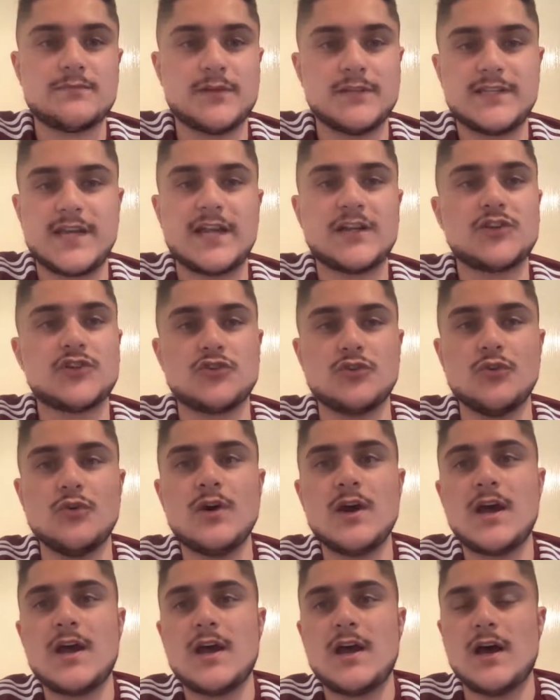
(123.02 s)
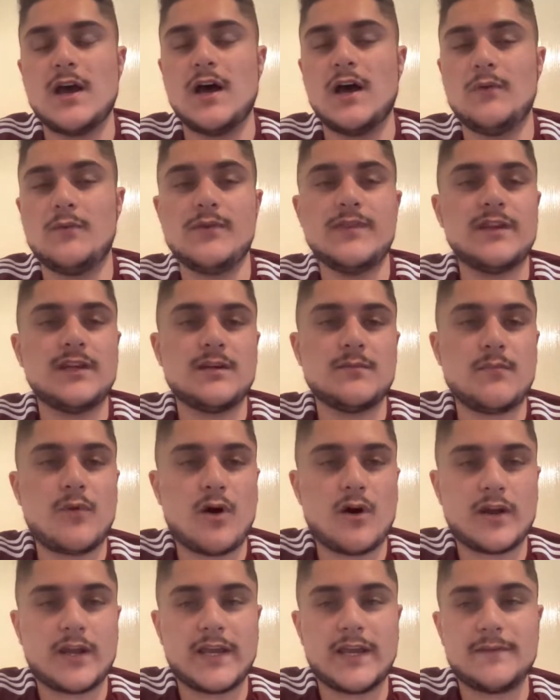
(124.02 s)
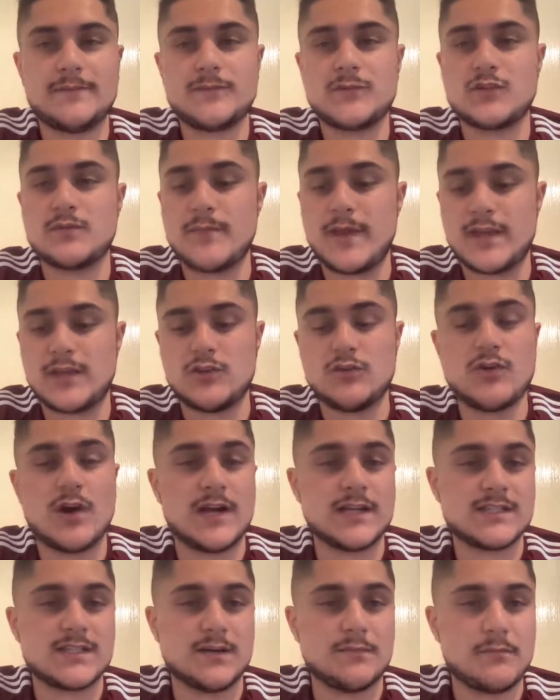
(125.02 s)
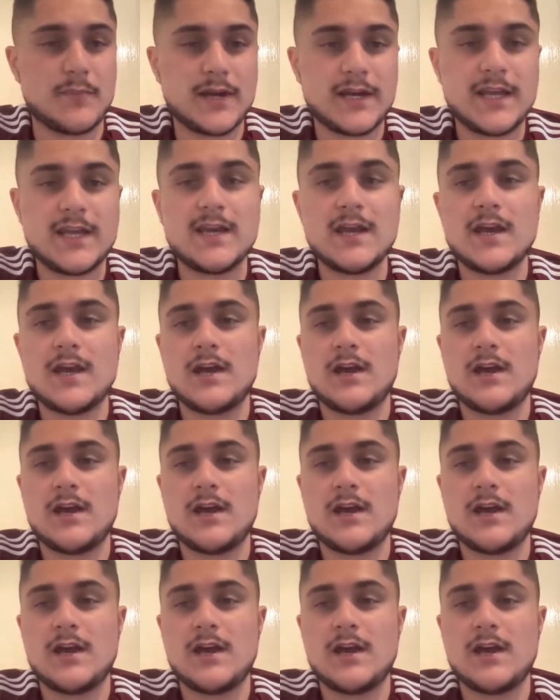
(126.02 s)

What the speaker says: potential within the market to make you guys some money.